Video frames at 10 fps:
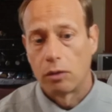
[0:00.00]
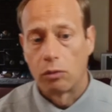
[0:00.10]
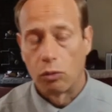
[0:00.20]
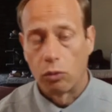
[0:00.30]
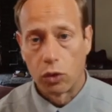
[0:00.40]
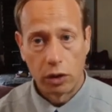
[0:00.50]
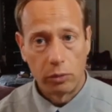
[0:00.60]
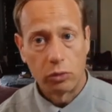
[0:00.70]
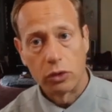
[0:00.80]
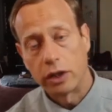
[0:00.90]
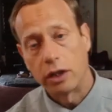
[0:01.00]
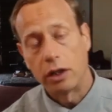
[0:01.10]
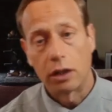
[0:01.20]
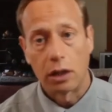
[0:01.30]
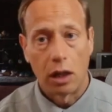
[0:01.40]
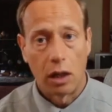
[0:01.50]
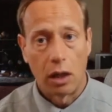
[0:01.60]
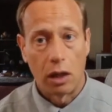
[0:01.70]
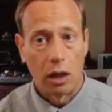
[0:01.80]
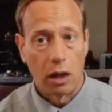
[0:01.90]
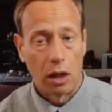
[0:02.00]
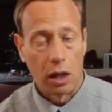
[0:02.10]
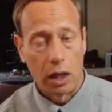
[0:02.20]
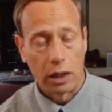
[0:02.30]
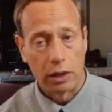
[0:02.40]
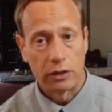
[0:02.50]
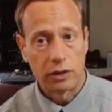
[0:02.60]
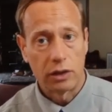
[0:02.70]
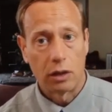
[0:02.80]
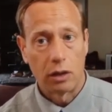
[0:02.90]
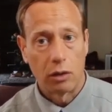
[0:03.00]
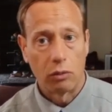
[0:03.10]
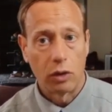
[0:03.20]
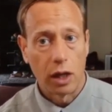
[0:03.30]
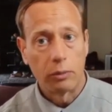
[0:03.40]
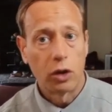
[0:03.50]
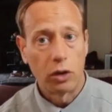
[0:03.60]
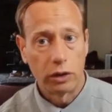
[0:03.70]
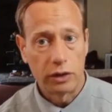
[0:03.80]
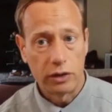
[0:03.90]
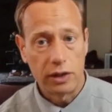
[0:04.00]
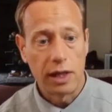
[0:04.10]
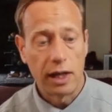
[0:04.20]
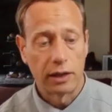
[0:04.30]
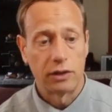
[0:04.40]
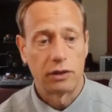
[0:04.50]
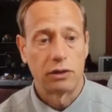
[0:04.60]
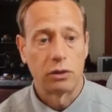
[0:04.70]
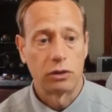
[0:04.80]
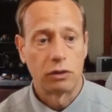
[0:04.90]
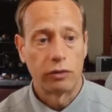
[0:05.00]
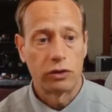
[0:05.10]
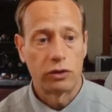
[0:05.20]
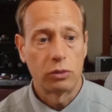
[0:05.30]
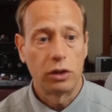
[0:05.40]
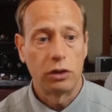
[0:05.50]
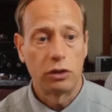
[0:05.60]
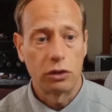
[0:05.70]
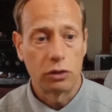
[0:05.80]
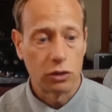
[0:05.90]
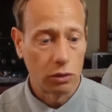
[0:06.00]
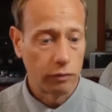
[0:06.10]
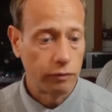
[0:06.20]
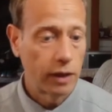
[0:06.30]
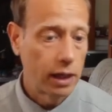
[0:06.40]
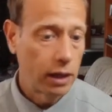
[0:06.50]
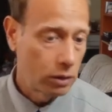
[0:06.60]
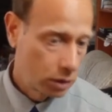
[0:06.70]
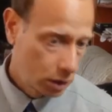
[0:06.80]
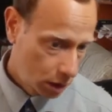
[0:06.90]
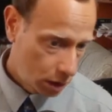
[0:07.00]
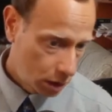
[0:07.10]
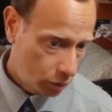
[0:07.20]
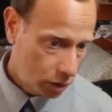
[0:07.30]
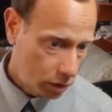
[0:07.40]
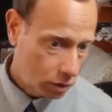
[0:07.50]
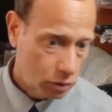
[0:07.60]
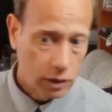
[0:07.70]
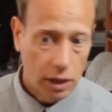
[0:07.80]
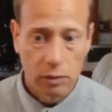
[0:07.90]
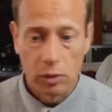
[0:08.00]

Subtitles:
We're going to be rotating against what I'm calling the z-axis, though. So first thing we need to do is go to File. We need to go to Document